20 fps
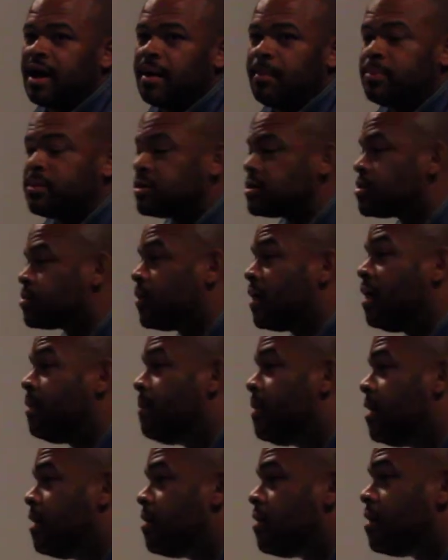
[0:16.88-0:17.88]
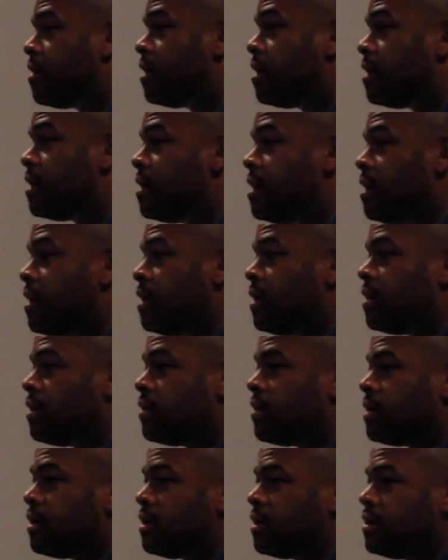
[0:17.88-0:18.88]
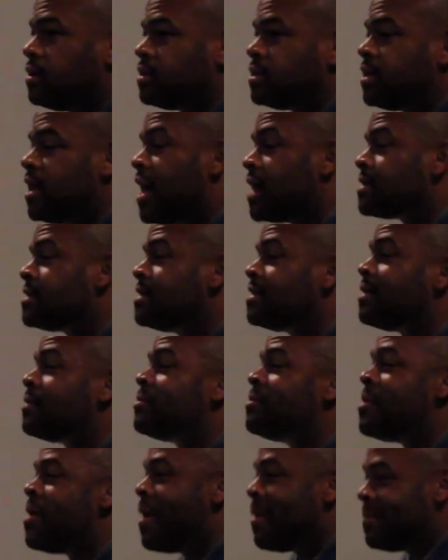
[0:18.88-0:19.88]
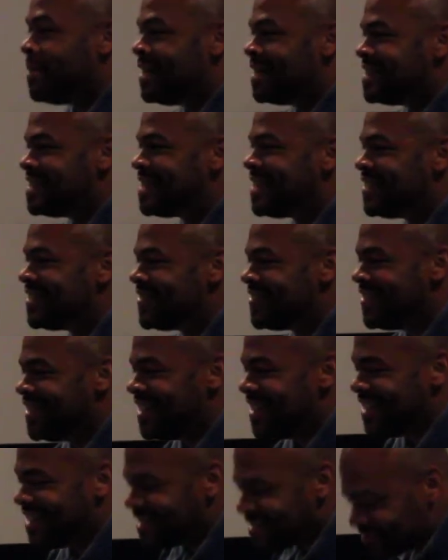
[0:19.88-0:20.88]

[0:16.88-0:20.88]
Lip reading: persuade me, or she actually didn't want me to do it.